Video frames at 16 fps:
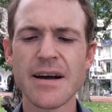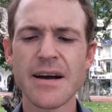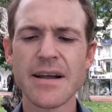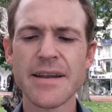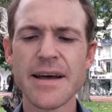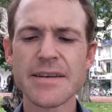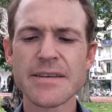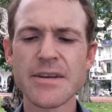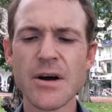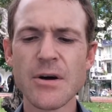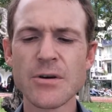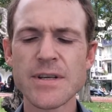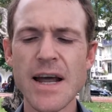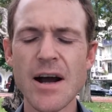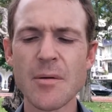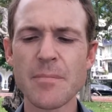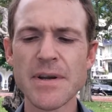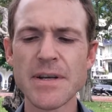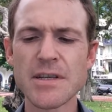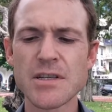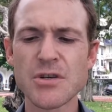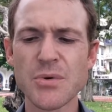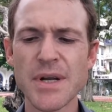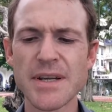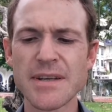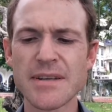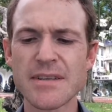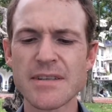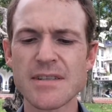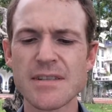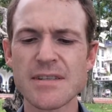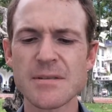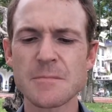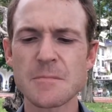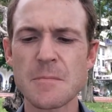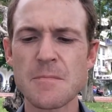and had no doubt been twins.